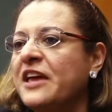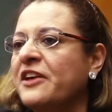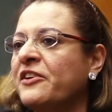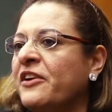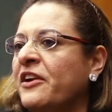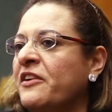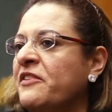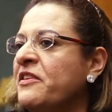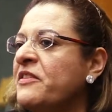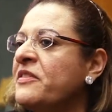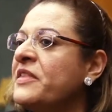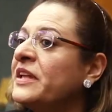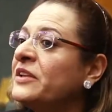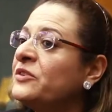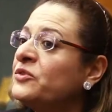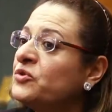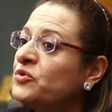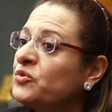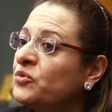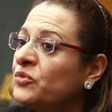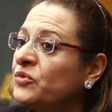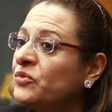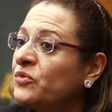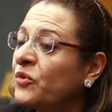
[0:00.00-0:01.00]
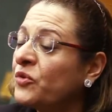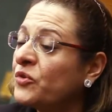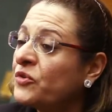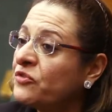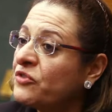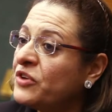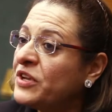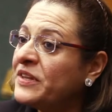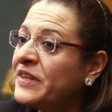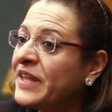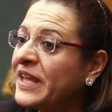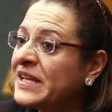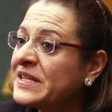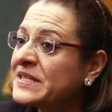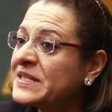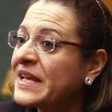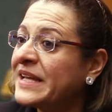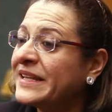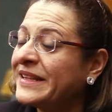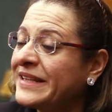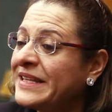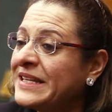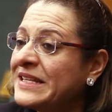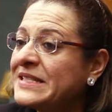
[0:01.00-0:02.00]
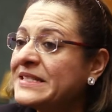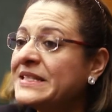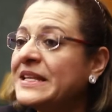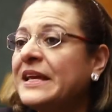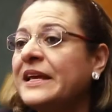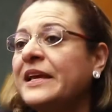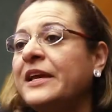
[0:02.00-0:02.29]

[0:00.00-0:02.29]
rather than 2 or 3 days at least.